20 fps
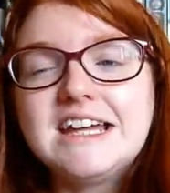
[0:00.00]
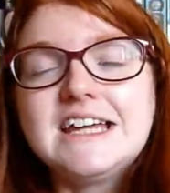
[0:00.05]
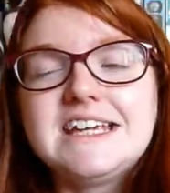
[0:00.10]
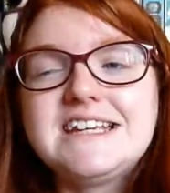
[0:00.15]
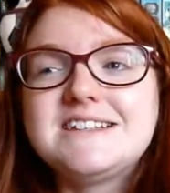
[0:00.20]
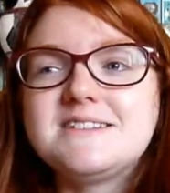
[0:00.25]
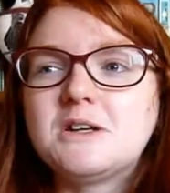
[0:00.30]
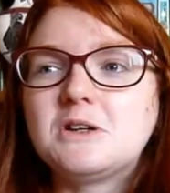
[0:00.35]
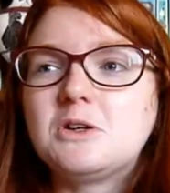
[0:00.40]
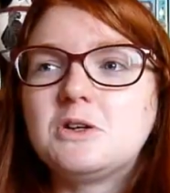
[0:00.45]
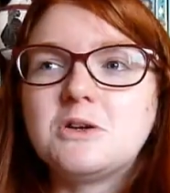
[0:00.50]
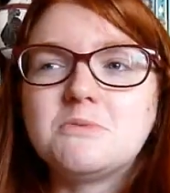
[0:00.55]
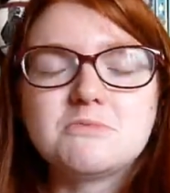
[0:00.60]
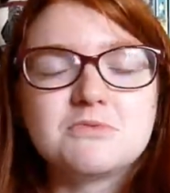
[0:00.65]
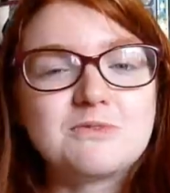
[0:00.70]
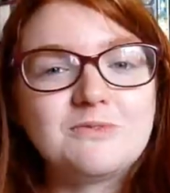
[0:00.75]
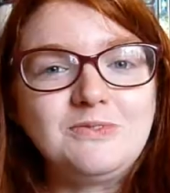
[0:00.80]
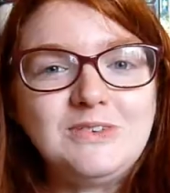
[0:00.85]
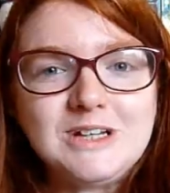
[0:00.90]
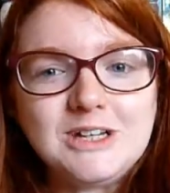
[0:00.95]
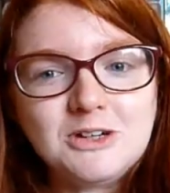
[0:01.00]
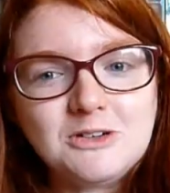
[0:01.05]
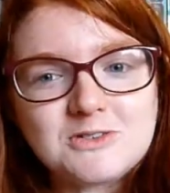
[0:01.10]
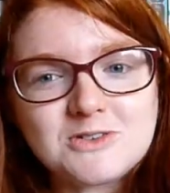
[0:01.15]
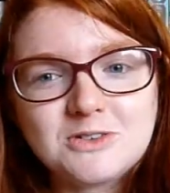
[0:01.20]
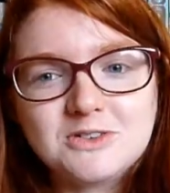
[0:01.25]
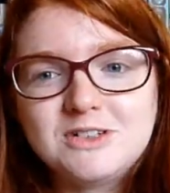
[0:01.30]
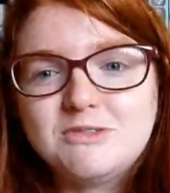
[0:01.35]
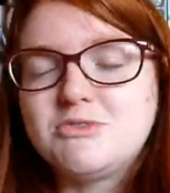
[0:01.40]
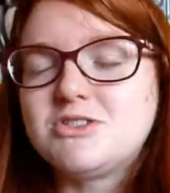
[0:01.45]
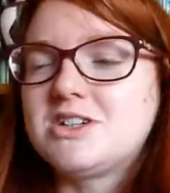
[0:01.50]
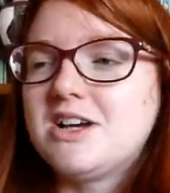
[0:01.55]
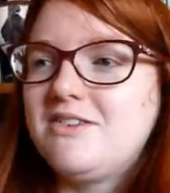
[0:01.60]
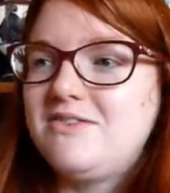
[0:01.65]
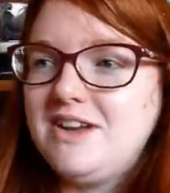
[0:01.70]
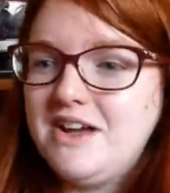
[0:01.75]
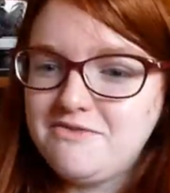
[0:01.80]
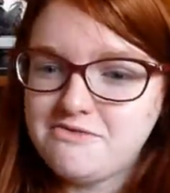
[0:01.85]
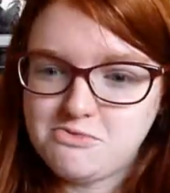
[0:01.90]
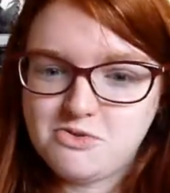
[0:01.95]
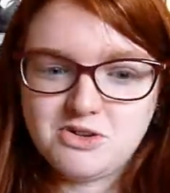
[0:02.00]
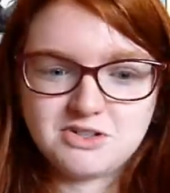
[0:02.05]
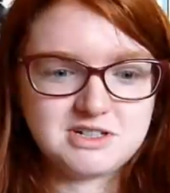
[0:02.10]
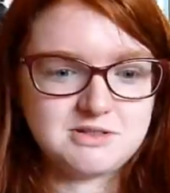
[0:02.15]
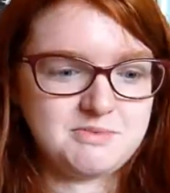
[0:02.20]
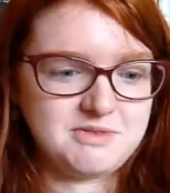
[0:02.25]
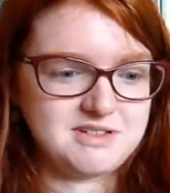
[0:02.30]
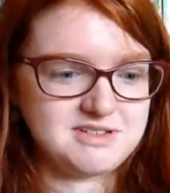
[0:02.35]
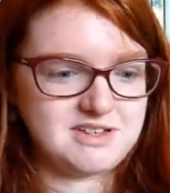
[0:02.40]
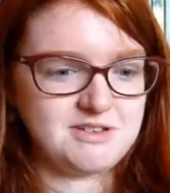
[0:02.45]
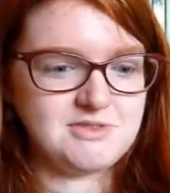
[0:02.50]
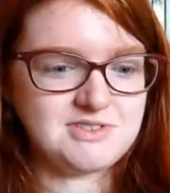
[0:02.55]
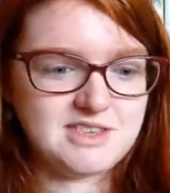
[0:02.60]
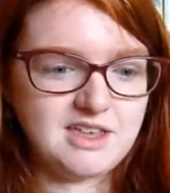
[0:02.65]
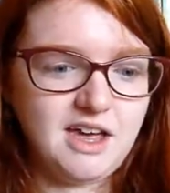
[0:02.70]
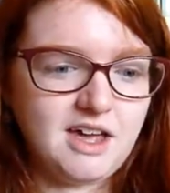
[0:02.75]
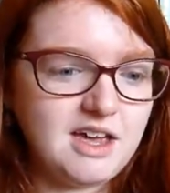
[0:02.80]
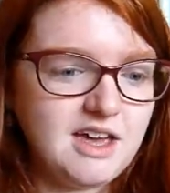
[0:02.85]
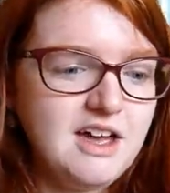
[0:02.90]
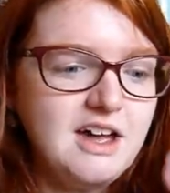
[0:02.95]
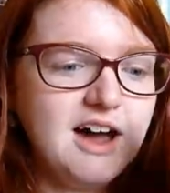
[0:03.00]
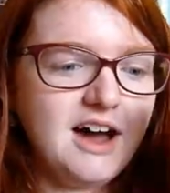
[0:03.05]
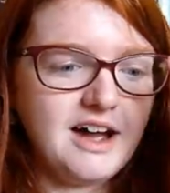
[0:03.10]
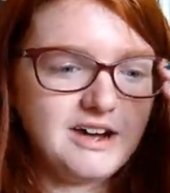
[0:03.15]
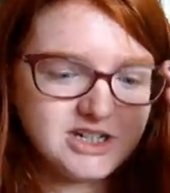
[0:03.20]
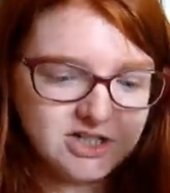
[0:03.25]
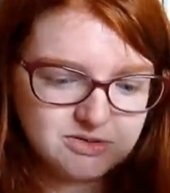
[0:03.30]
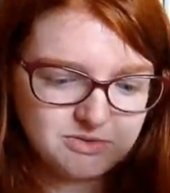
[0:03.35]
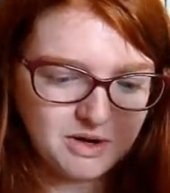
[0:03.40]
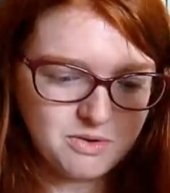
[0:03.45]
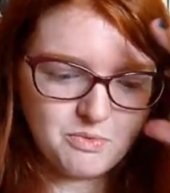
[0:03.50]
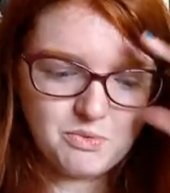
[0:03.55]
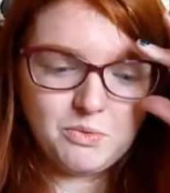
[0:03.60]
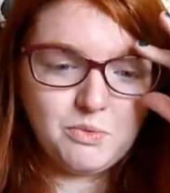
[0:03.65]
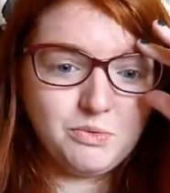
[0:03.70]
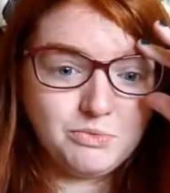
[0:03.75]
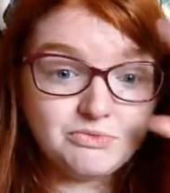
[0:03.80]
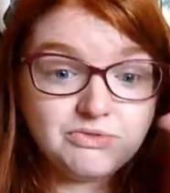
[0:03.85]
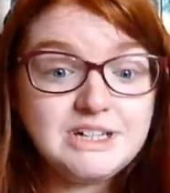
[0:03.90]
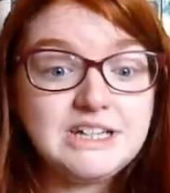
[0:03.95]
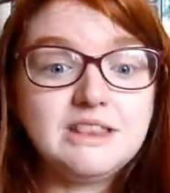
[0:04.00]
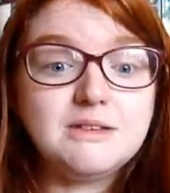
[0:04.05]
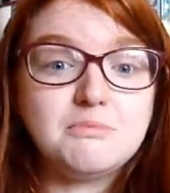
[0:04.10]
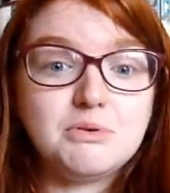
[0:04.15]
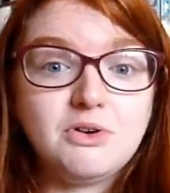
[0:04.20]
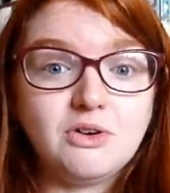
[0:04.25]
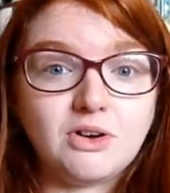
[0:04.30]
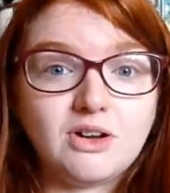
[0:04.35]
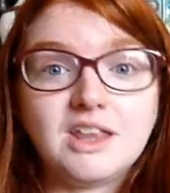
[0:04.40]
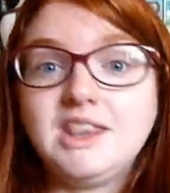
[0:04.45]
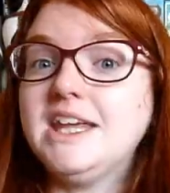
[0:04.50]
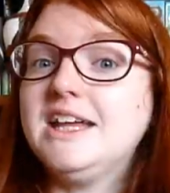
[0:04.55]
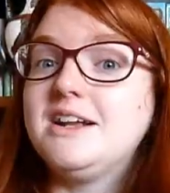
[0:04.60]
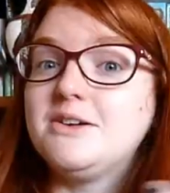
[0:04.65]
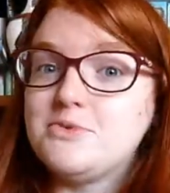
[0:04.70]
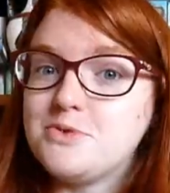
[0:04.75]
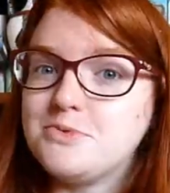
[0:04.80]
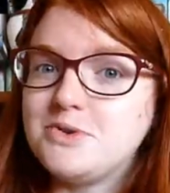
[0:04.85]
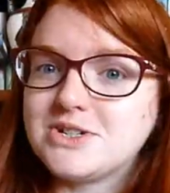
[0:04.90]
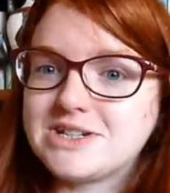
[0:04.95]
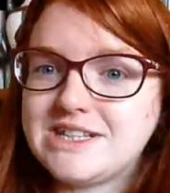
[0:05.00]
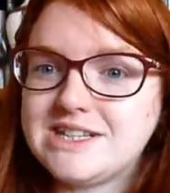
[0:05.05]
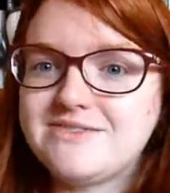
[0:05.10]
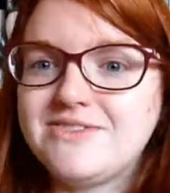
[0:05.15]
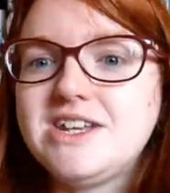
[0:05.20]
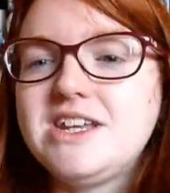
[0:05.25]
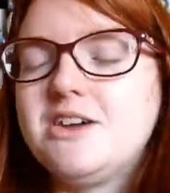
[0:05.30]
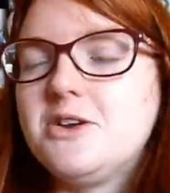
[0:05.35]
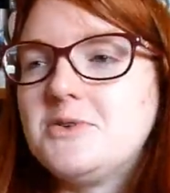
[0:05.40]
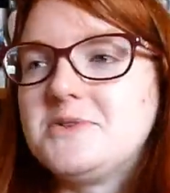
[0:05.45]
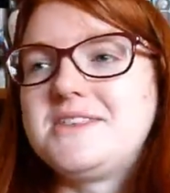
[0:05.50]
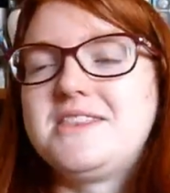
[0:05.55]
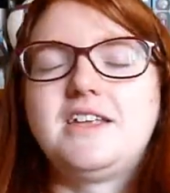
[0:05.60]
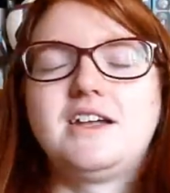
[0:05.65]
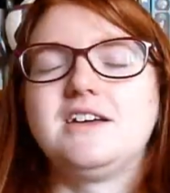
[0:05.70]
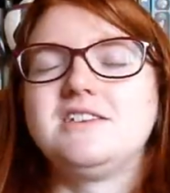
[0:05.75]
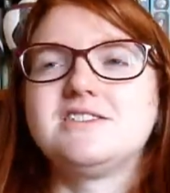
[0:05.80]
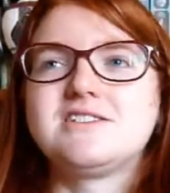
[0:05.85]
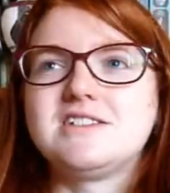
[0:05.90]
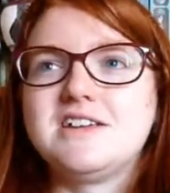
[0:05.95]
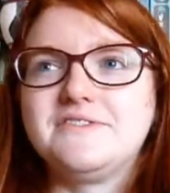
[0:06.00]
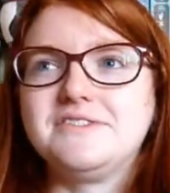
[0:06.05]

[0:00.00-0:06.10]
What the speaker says: He's done a number of videos on it, which I've never watched because I was like, I will read the book and then I will watch these videos, and then I just